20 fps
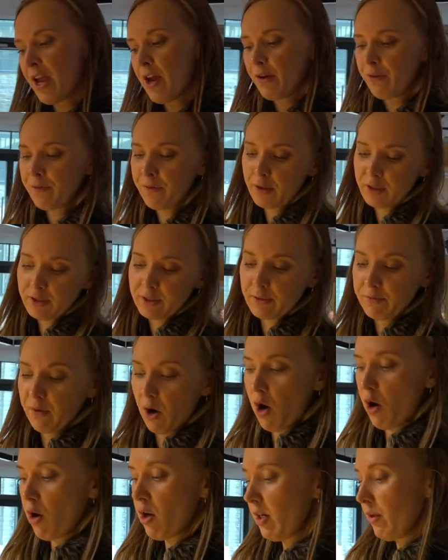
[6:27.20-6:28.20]
First of
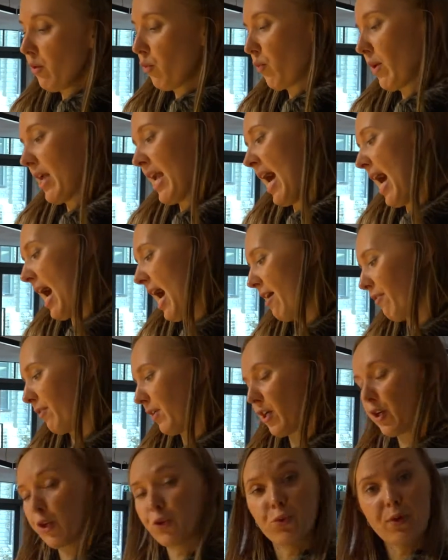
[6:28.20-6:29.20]
all, we have
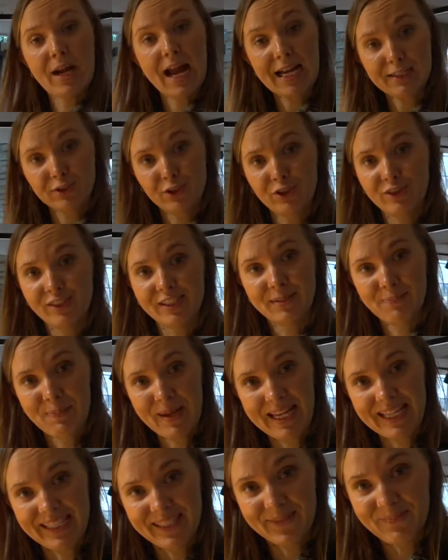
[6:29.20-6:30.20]
reaction
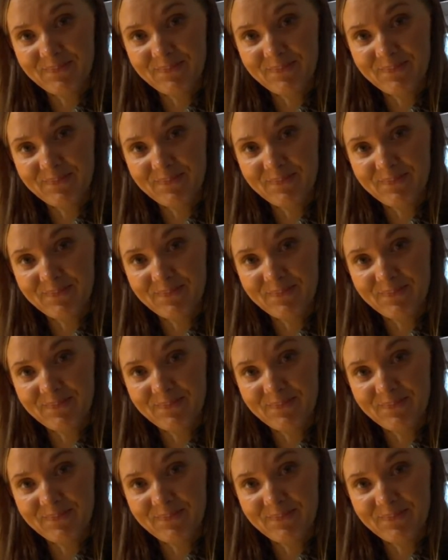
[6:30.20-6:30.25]
speed.